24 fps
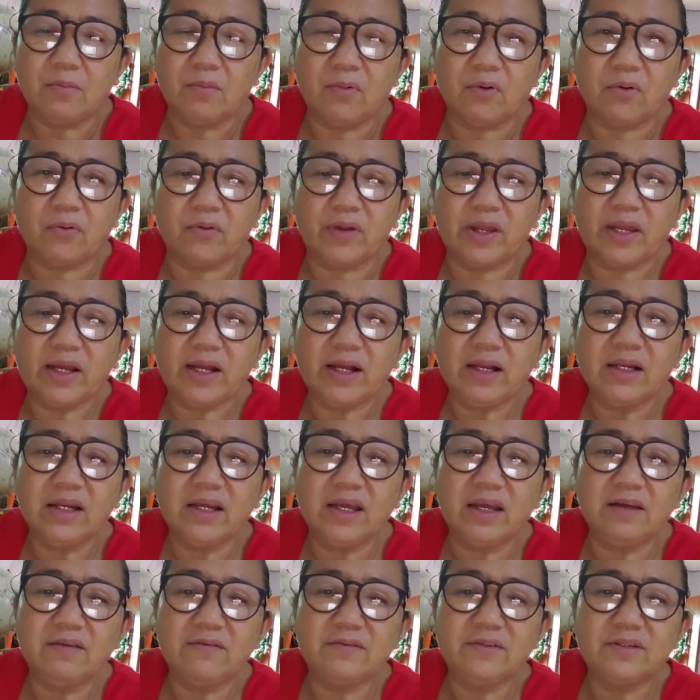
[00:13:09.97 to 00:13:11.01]
Moringa
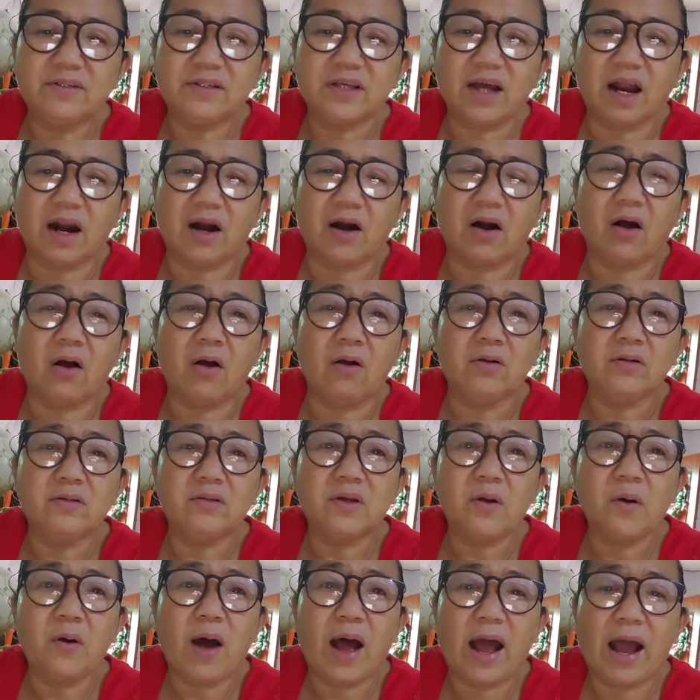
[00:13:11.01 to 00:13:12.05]
leaves are
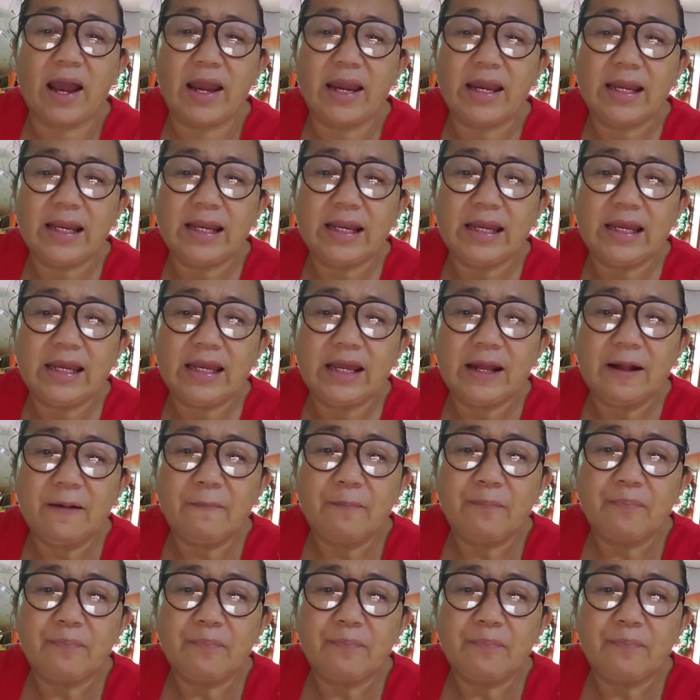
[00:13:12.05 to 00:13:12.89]
also highly